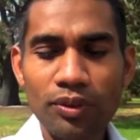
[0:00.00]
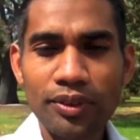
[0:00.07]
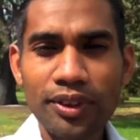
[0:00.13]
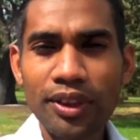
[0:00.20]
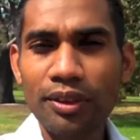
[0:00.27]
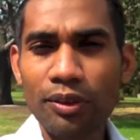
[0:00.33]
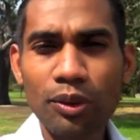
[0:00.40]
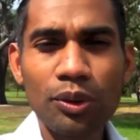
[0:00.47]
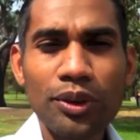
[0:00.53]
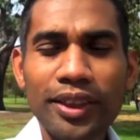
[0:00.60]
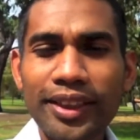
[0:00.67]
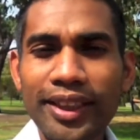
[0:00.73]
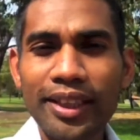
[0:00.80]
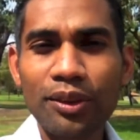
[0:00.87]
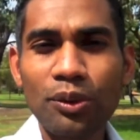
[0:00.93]
you know,
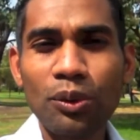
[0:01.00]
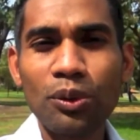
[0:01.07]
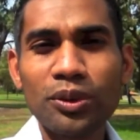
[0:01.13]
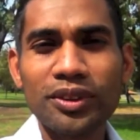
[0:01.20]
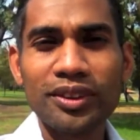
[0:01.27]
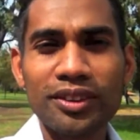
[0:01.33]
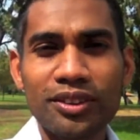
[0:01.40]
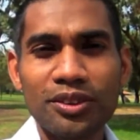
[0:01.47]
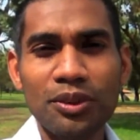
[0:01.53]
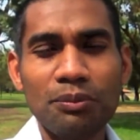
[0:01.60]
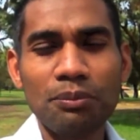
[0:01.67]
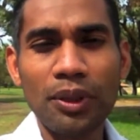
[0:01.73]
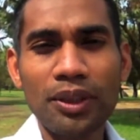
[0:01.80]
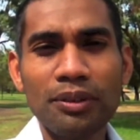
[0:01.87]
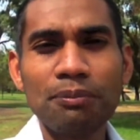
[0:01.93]
looking at courses
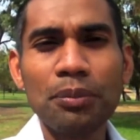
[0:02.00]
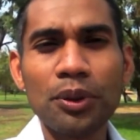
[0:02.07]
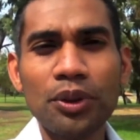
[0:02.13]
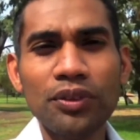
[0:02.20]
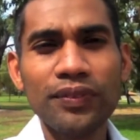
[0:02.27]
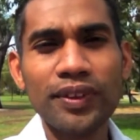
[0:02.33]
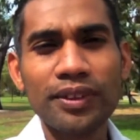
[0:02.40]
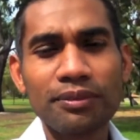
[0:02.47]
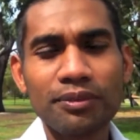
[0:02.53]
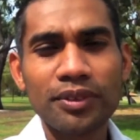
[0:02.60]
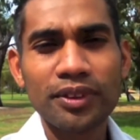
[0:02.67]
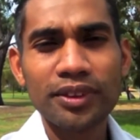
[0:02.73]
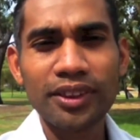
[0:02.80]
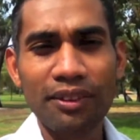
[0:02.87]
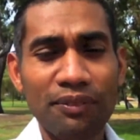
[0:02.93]
to improve it,
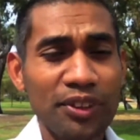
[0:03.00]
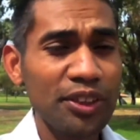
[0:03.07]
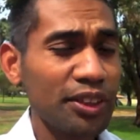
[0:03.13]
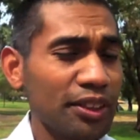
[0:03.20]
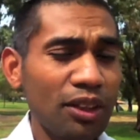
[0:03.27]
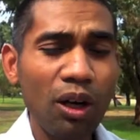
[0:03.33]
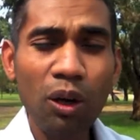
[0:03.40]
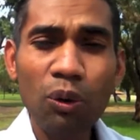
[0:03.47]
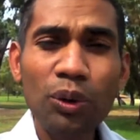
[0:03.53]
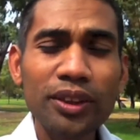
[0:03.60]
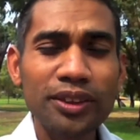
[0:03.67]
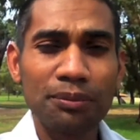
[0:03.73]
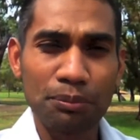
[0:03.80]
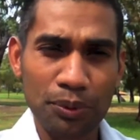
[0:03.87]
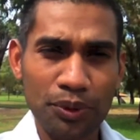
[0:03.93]
because I think you can
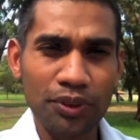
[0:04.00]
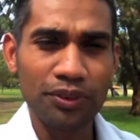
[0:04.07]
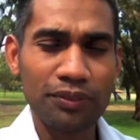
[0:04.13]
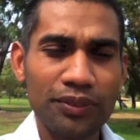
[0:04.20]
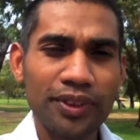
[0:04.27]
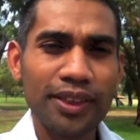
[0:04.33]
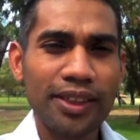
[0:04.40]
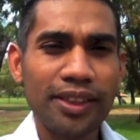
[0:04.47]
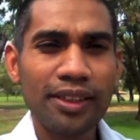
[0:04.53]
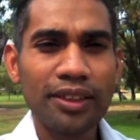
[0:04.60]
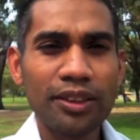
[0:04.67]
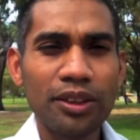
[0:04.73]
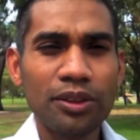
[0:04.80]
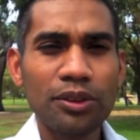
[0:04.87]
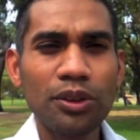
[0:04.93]
always improve.
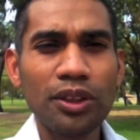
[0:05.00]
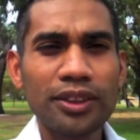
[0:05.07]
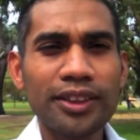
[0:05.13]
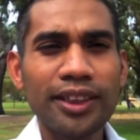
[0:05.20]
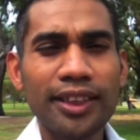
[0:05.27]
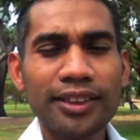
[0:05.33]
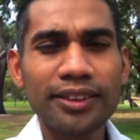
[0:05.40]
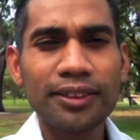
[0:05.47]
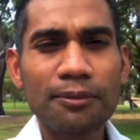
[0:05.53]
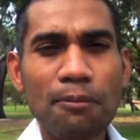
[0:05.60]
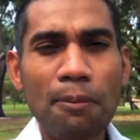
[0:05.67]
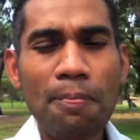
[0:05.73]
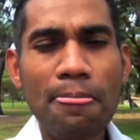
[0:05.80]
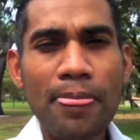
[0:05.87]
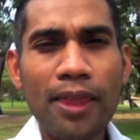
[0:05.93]
You know, not just
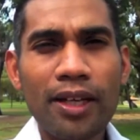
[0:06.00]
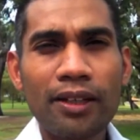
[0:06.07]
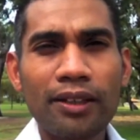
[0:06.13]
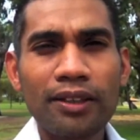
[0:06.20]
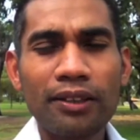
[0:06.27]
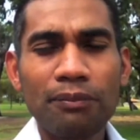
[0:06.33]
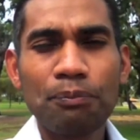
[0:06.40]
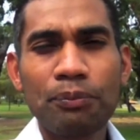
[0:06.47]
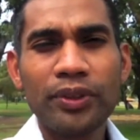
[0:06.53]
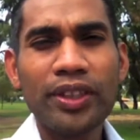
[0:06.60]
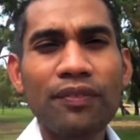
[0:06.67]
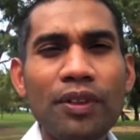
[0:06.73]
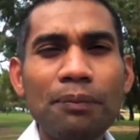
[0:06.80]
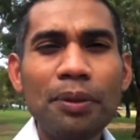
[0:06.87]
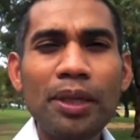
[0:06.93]

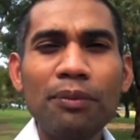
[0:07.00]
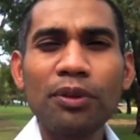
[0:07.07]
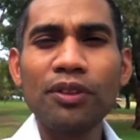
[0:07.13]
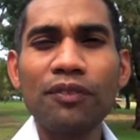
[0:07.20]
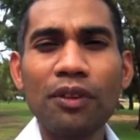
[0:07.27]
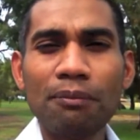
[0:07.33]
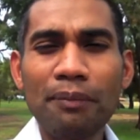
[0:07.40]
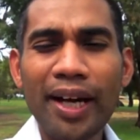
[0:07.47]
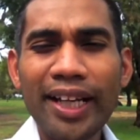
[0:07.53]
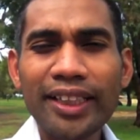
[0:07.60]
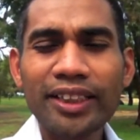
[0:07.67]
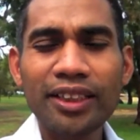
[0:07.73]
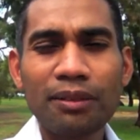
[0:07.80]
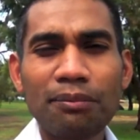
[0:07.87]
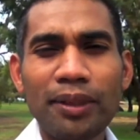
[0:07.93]
giving people
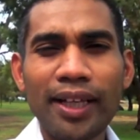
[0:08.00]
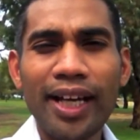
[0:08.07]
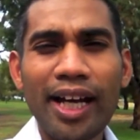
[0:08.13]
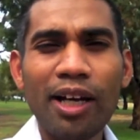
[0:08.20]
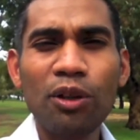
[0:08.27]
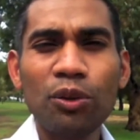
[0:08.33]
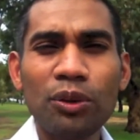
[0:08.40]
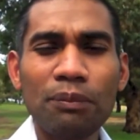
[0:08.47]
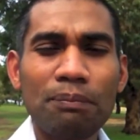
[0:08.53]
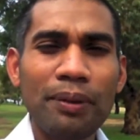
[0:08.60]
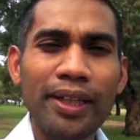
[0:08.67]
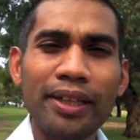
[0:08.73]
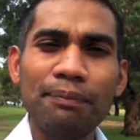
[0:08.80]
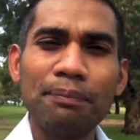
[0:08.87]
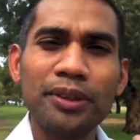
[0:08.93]
information, but how to
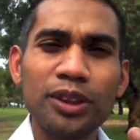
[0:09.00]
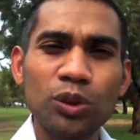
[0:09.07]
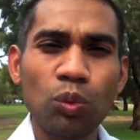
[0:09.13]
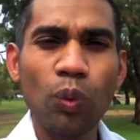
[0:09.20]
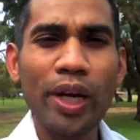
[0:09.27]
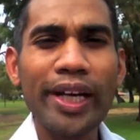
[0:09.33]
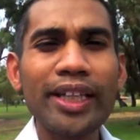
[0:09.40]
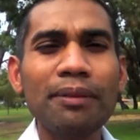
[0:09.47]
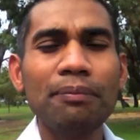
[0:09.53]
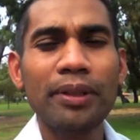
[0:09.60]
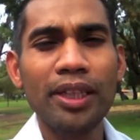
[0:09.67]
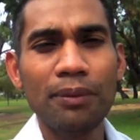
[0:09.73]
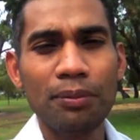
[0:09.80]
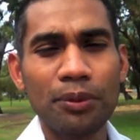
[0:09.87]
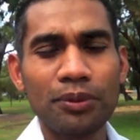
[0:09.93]
better persuade
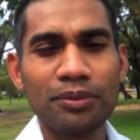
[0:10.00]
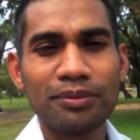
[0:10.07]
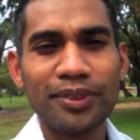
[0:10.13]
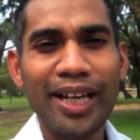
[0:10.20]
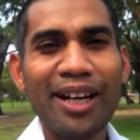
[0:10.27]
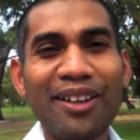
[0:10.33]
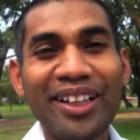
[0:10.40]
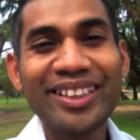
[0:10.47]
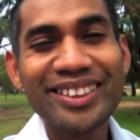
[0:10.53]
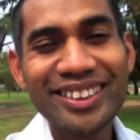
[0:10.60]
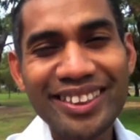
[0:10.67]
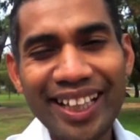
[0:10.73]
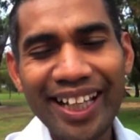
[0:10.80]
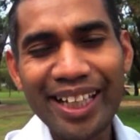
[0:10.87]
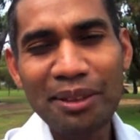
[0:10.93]
people, how to
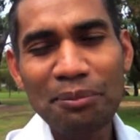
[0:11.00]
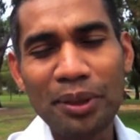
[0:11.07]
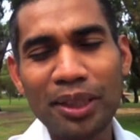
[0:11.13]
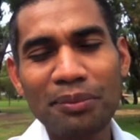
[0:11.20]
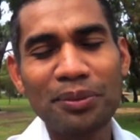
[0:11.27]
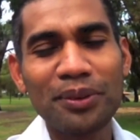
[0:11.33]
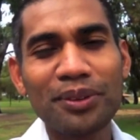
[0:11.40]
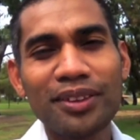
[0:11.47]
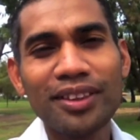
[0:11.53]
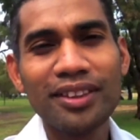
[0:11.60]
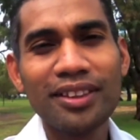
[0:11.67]
entertain people,